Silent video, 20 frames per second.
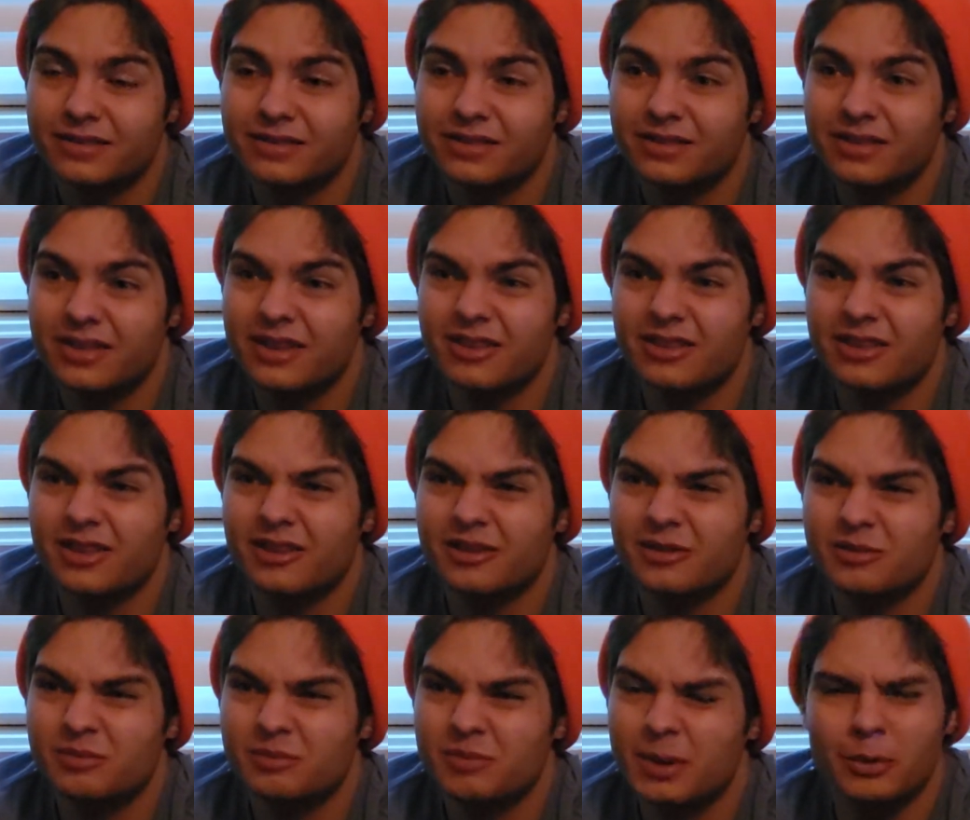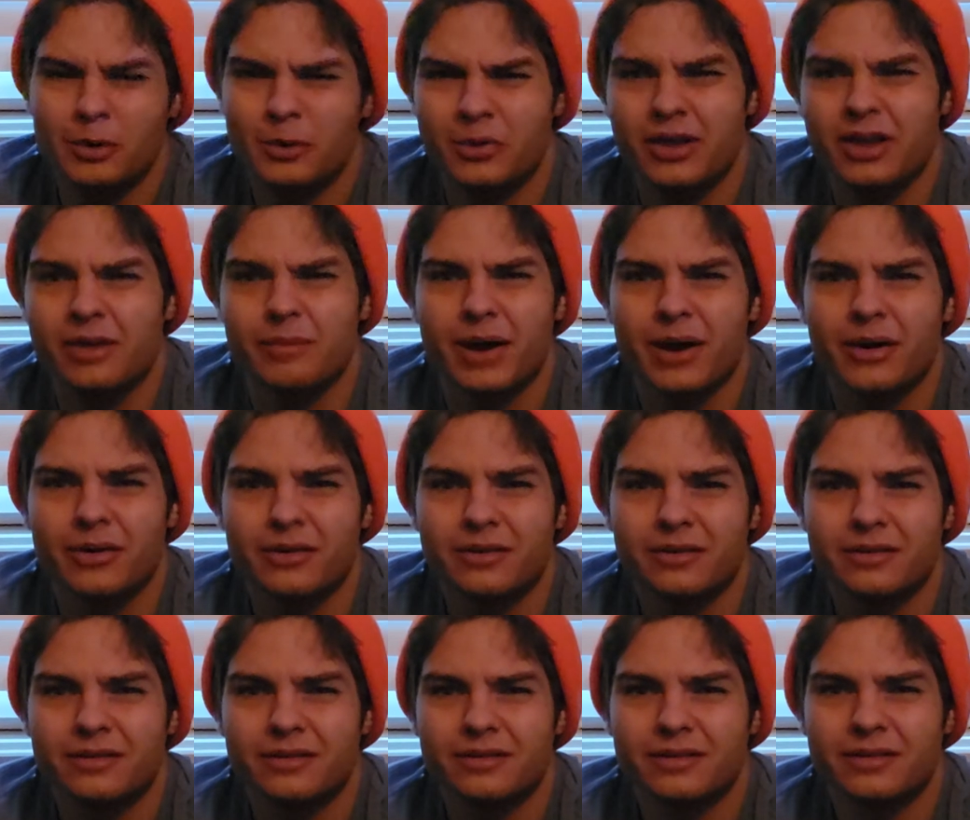things that people don't think about.
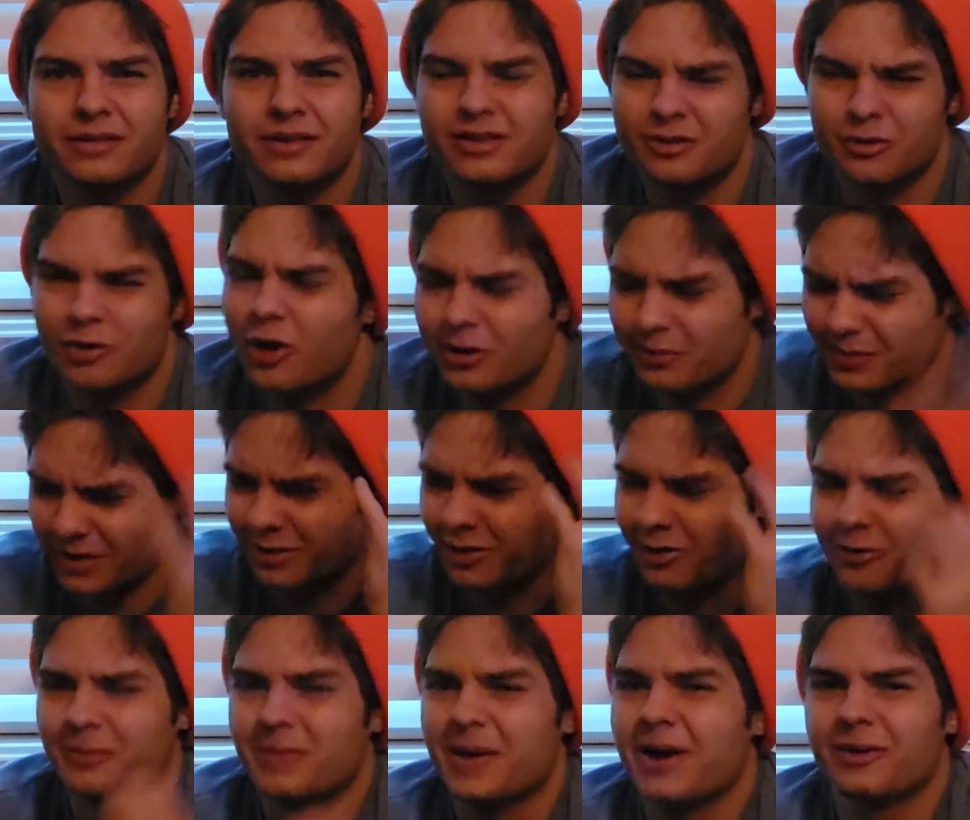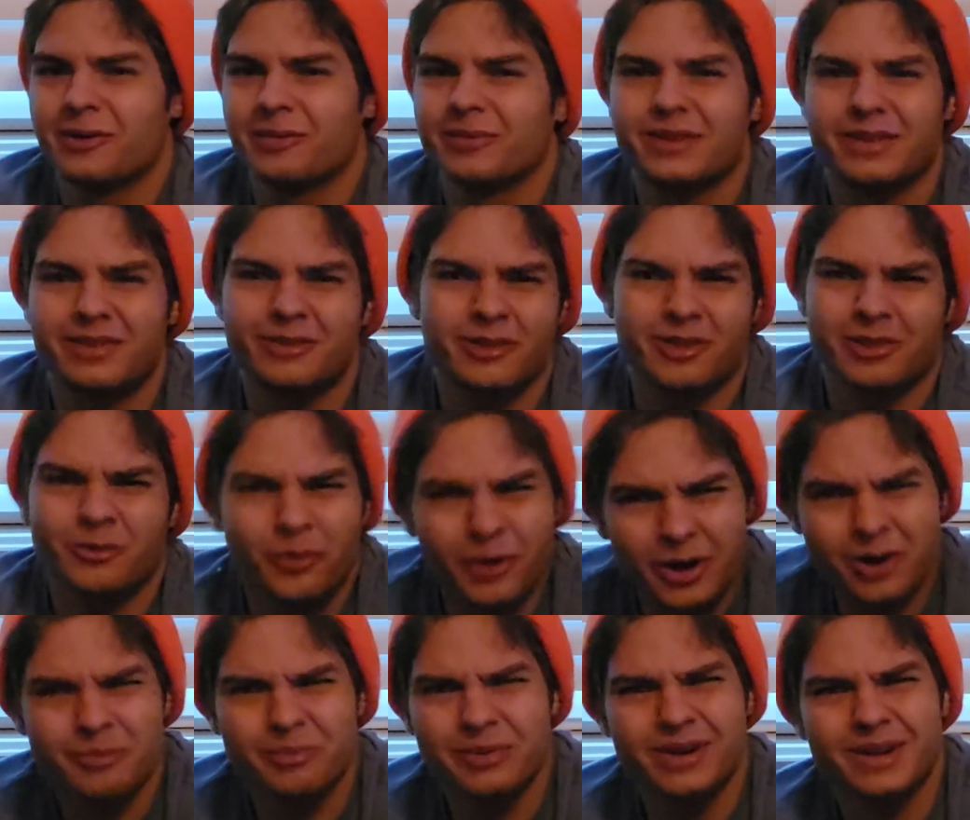I just talk to myself about it. I mean, it's
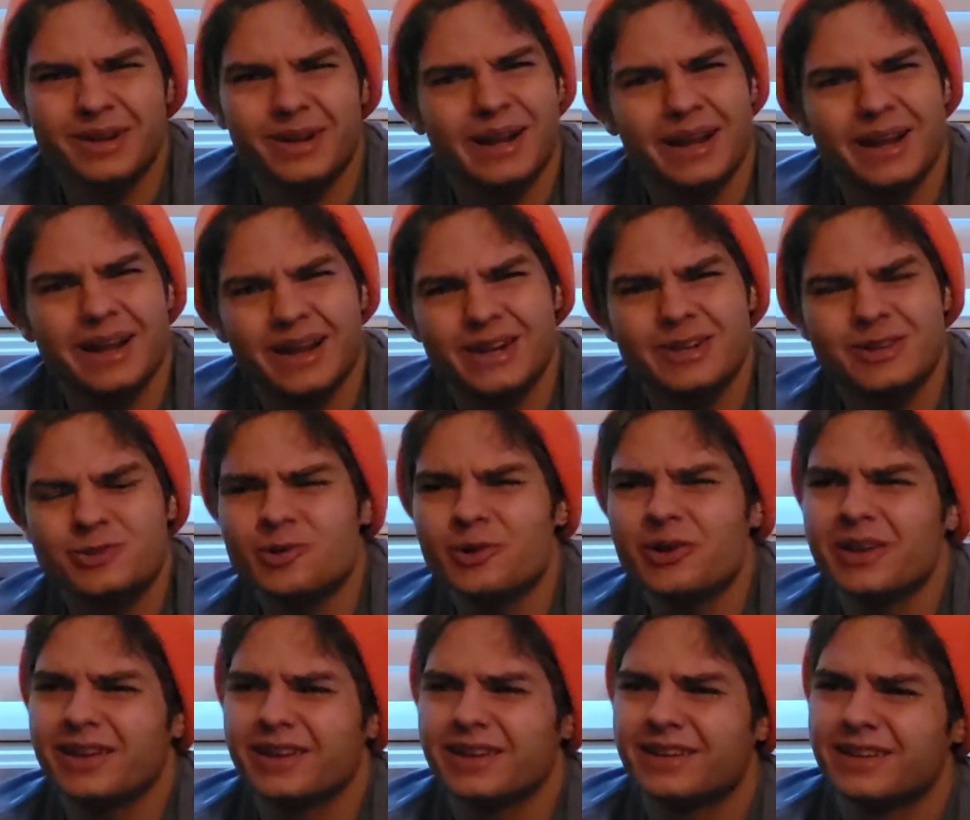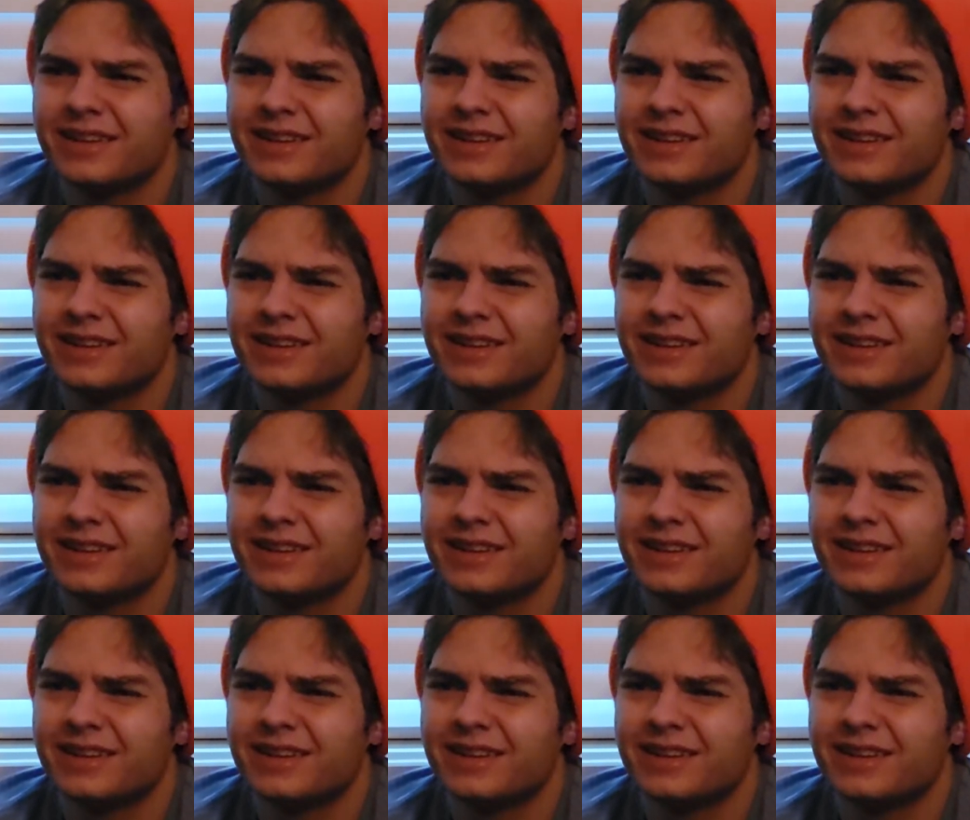weird, but I enjoy it.